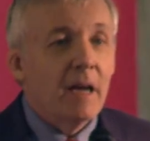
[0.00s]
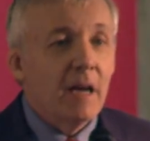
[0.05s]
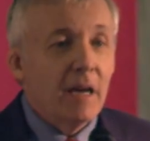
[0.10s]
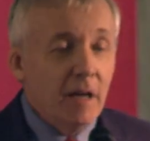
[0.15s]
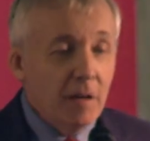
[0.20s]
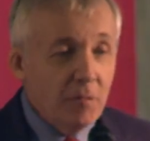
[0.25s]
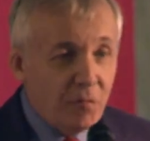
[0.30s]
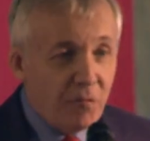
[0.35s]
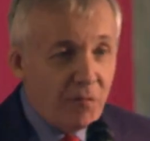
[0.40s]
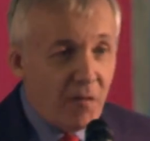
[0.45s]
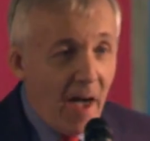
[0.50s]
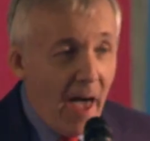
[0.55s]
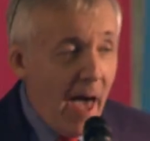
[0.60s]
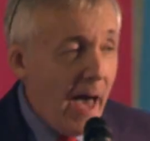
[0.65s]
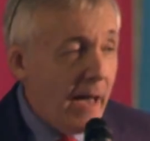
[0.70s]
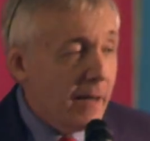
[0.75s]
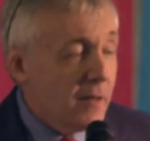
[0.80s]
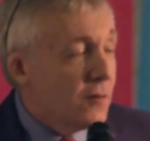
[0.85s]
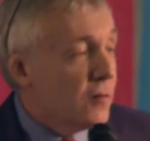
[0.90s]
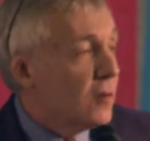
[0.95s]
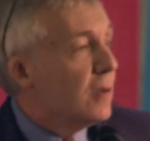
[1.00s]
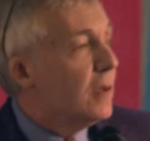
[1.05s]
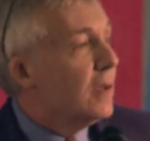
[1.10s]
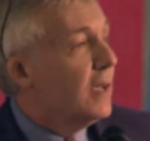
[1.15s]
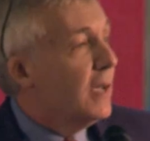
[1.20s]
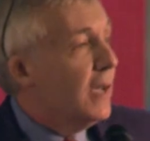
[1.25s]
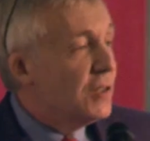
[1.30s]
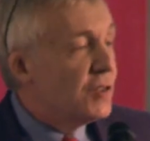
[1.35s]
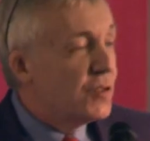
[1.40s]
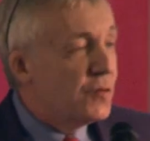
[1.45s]
In fact,
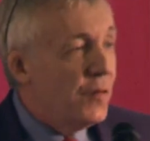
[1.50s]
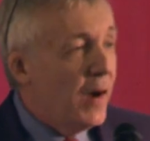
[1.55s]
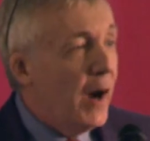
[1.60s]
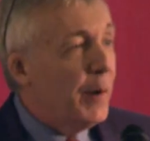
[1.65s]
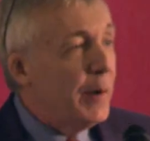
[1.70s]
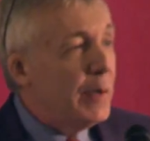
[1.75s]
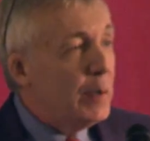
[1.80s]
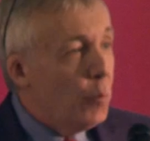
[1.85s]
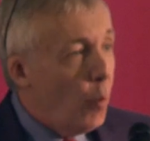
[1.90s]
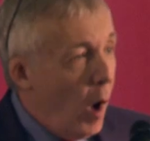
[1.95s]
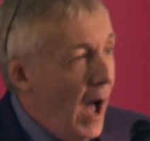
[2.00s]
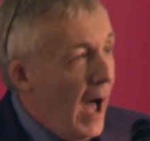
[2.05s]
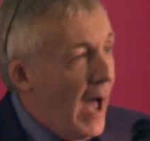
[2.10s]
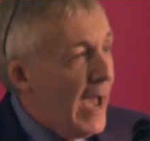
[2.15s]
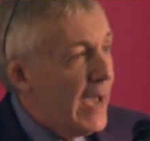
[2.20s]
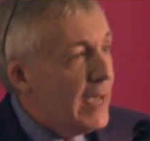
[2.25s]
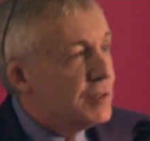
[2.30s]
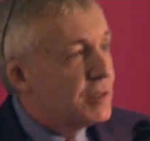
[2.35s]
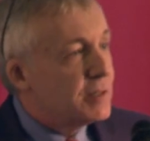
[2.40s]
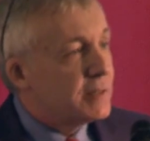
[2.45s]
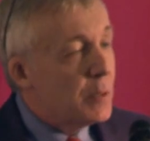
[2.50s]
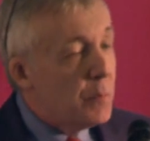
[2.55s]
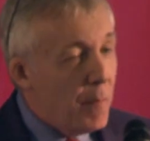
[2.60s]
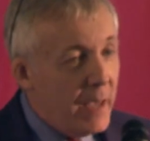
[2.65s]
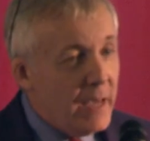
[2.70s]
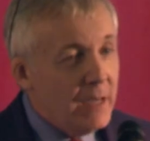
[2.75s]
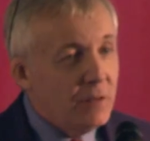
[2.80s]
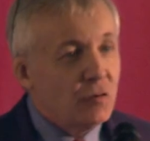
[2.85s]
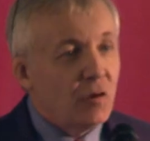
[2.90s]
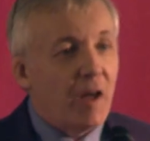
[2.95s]
it's very wise to
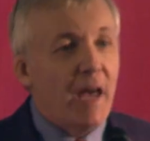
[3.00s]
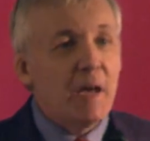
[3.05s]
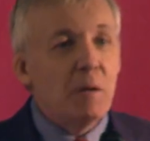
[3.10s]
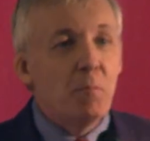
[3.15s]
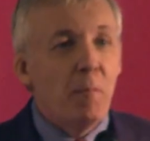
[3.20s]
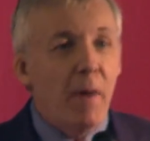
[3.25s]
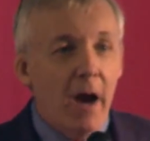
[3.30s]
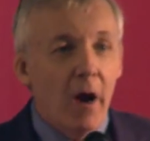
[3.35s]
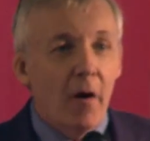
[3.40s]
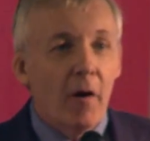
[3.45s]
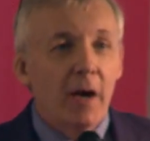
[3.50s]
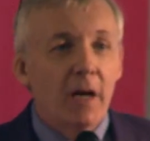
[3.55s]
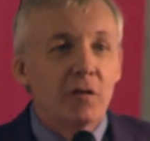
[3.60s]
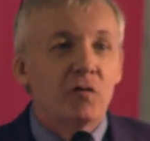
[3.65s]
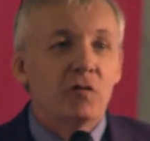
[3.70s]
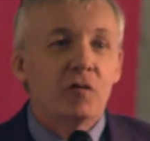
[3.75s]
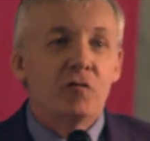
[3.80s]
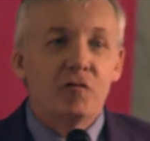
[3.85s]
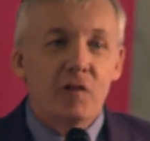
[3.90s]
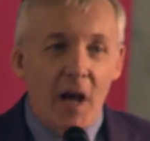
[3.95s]
maintain marriage